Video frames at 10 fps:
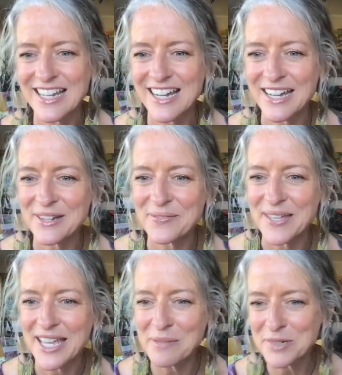Um,
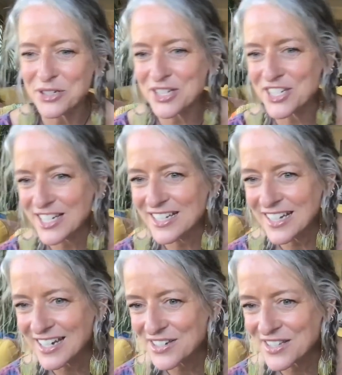hey, Patricia,
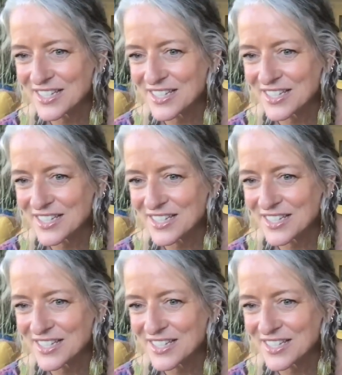I used